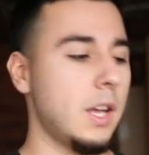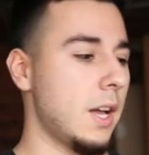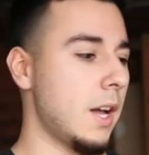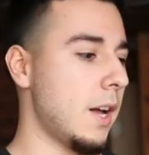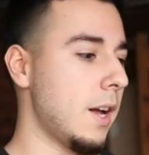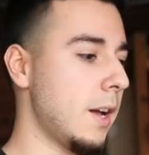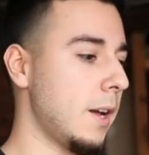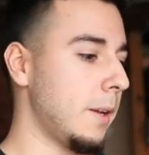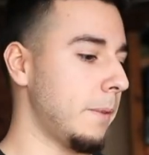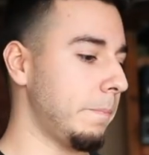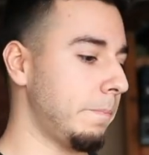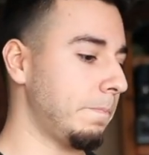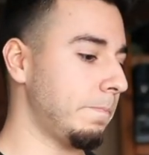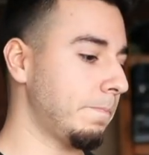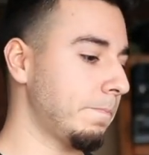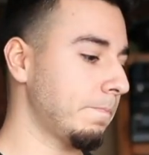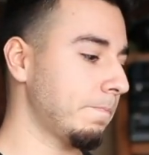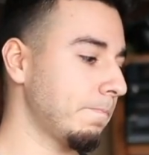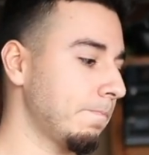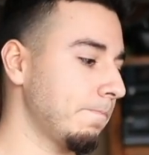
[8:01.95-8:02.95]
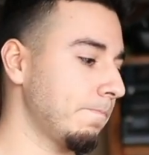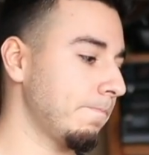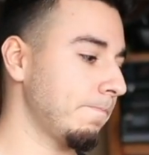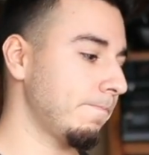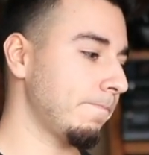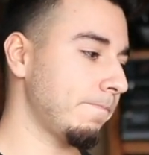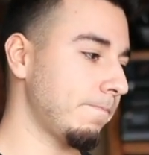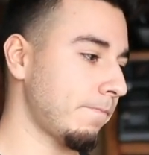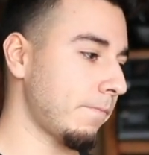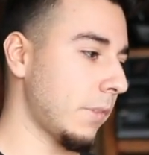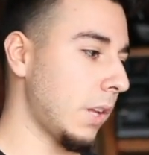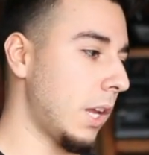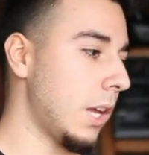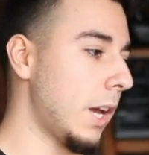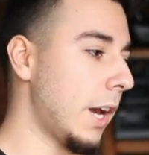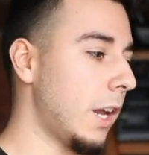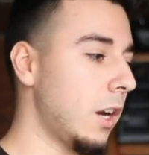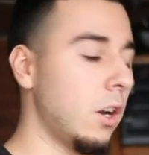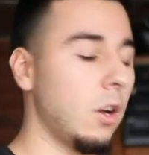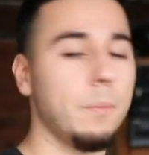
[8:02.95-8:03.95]
I
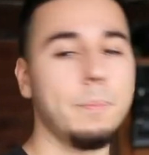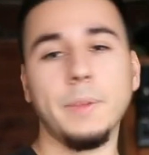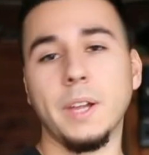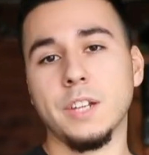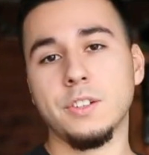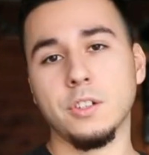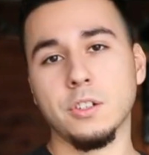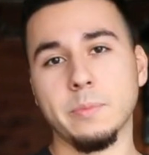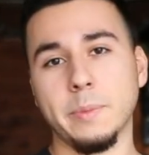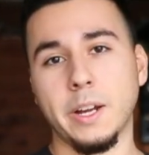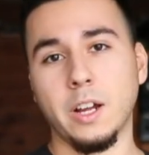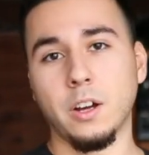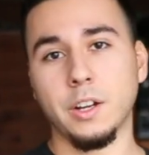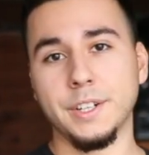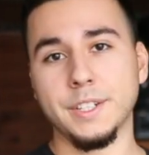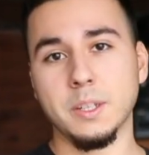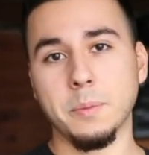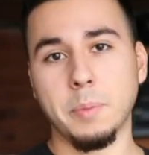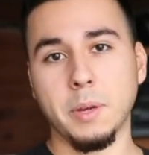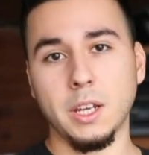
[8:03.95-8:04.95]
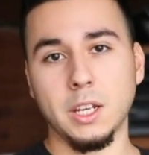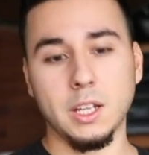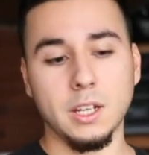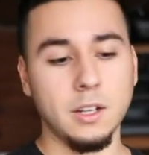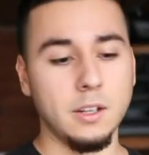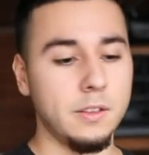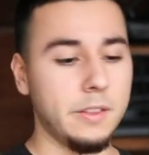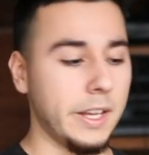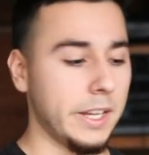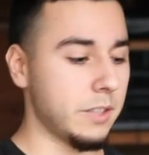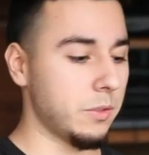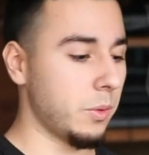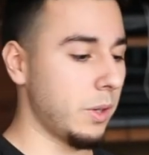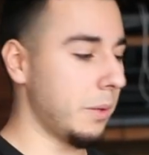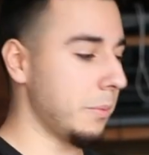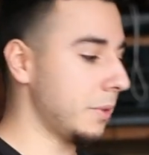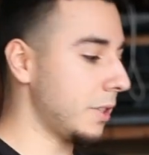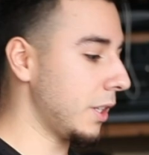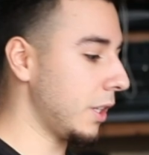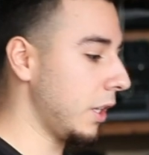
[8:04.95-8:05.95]
don't know. That's just my honest opinion. That's what
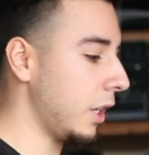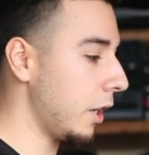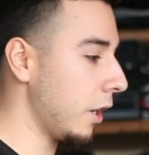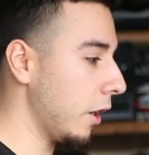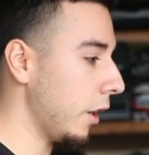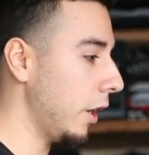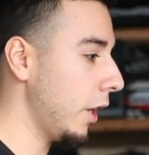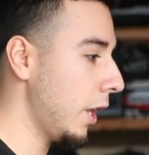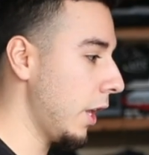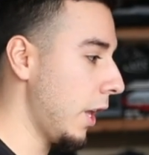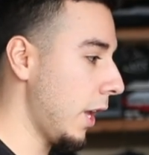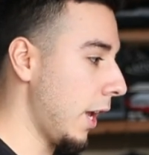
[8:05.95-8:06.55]
I'm seeing here.